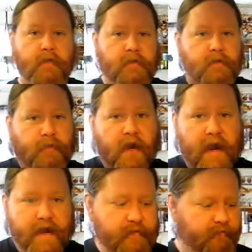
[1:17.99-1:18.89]

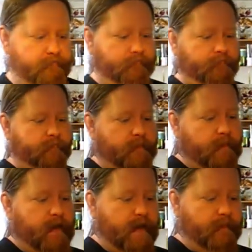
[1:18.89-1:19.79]
Spray the
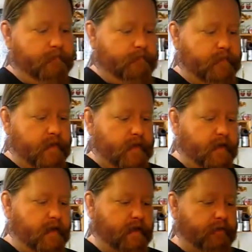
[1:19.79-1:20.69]
bottom
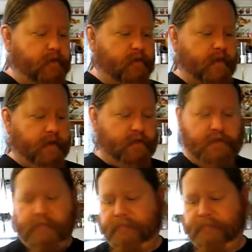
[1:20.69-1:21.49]
of your dish.